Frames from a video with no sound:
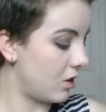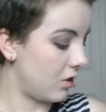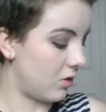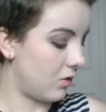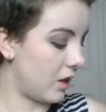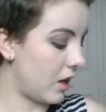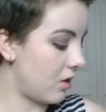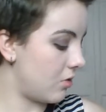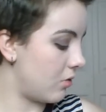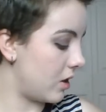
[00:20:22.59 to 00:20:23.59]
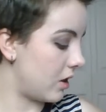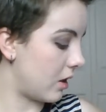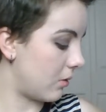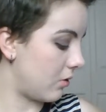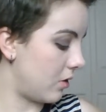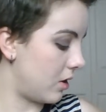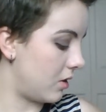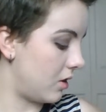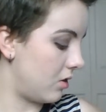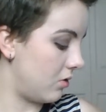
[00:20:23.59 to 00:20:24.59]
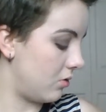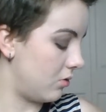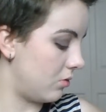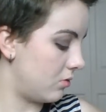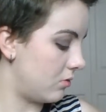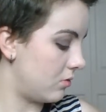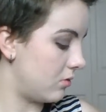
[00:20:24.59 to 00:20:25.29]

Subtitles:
So now what I'm going to do